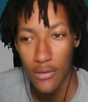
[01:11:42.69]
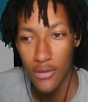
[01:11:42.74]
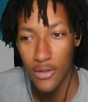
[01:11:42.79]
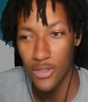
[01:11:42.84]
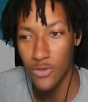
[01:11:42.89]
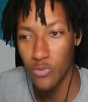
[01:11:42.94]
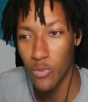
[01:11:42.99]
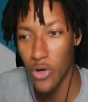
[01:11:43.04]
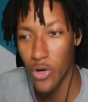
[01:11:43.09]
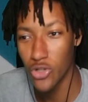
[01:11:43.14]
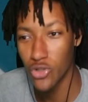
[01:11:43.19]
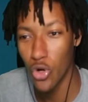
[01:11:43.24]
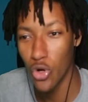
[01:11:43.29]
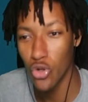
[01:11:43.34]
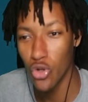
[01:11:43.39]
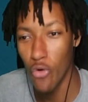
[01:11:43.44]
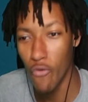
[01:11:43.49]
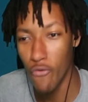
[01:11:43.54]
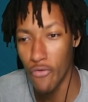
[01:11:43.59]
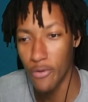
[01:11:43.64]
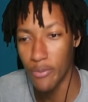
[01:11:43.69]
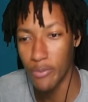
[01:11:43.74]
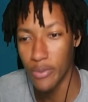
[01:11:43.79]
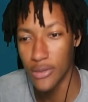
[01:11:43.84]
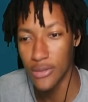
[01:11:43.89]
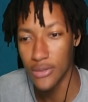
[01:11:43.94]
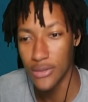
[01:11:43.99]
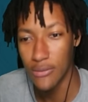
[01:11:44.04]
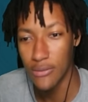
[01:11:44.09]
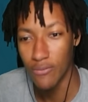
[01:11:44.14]
These words are all over the
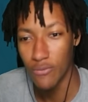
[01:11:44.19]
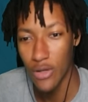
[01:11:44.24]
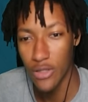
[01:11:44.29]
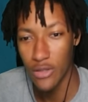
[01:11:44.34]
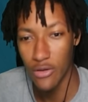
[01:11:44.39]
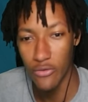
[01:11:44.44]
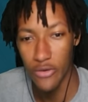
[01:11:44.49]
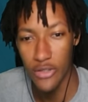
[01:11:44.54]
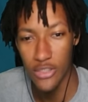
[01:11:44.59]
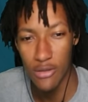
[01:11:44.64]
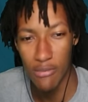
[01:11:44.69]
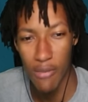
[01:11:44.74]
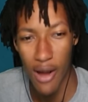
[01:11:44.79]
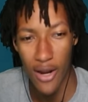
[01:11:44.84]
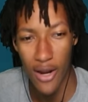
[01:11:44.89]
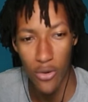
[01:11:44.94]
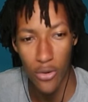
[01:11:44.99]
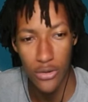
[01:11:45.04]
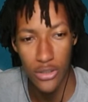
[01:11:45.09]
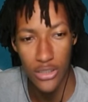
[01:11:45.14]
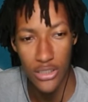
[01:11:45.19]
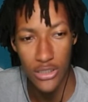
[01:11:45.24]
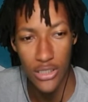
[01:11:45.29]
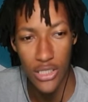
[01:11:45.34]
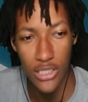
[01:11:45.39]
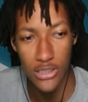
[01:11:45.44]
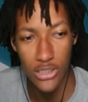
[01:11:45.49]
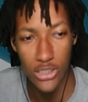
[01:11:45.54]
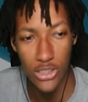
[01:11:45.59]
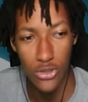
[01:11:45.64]
place. And the reason behind all these
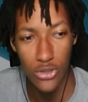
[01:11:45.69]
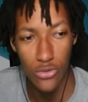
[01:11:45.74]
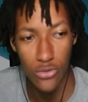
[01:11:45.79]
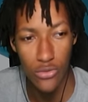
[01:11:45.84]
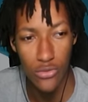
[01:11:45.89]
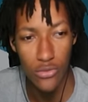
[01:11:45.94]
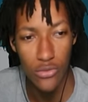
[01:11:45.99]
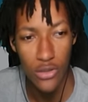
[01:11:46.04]
things is school.